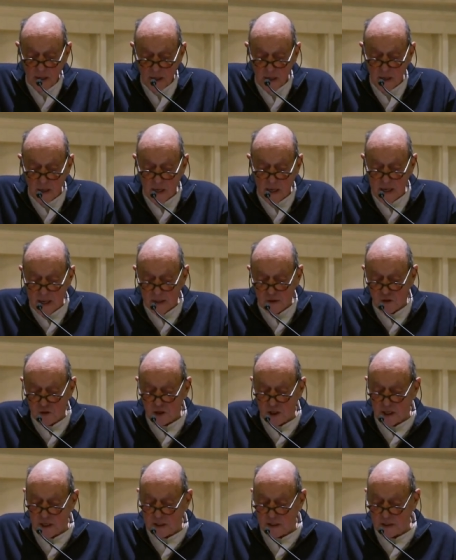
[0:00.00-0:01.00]
And
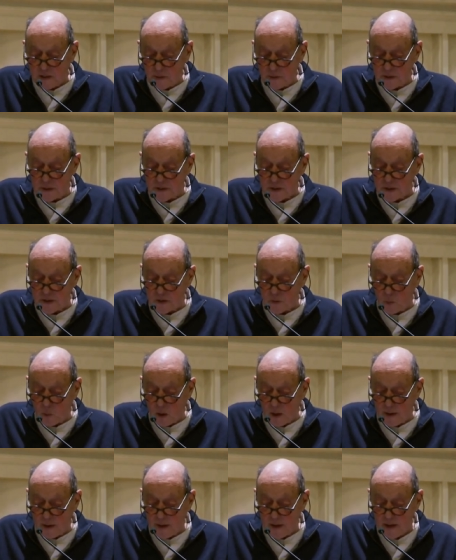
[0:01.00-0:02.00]
iatrogenic illness is
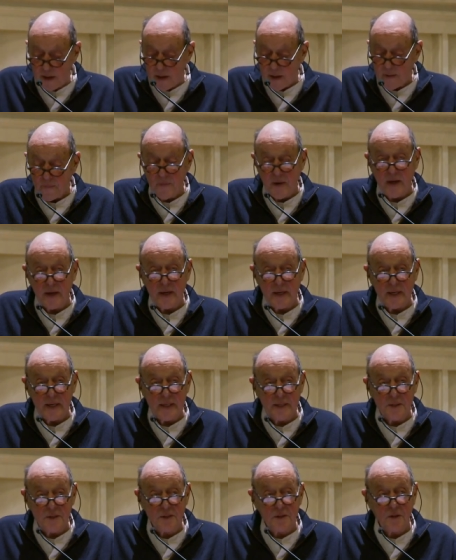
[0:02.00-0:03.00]
one that
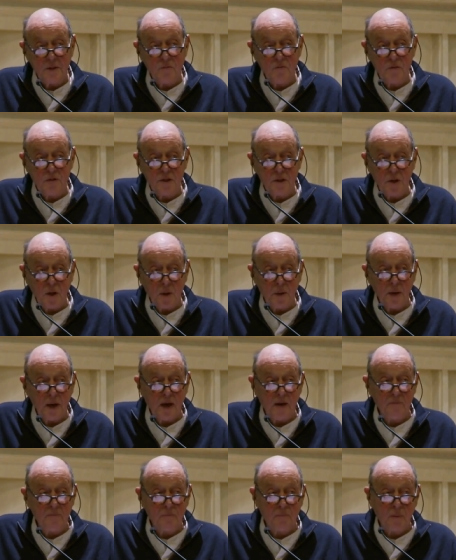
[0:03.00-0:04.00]
is the
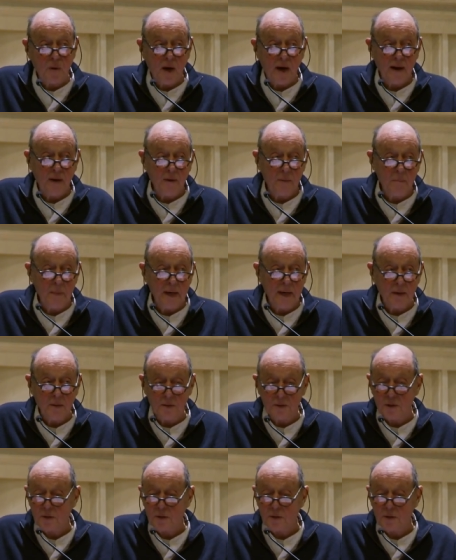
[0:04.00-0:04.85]
result of prior medical